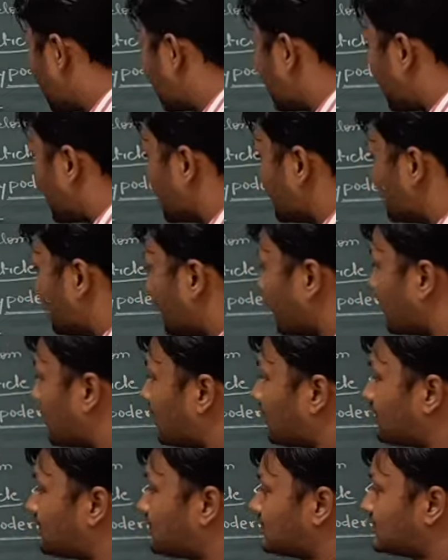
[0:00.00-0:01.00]
body wall
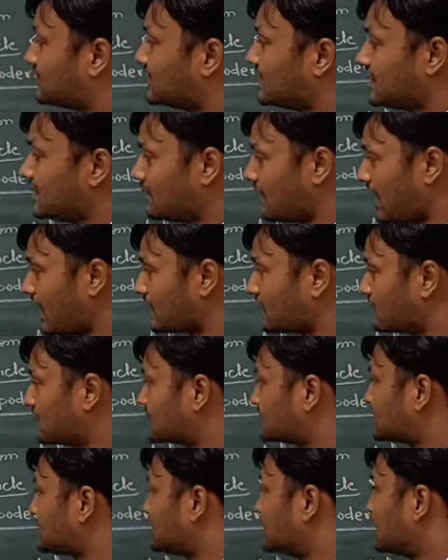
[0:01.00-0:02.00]
of the
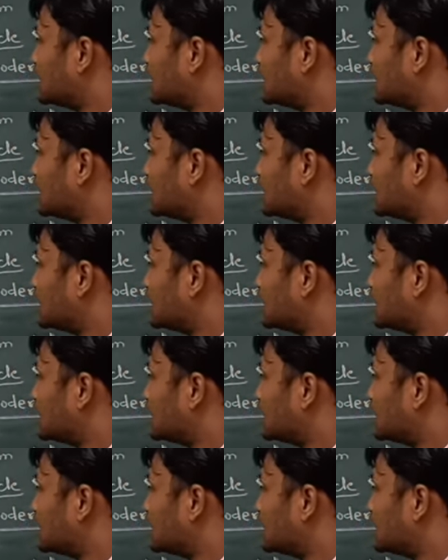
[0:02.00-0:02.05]
nematodes.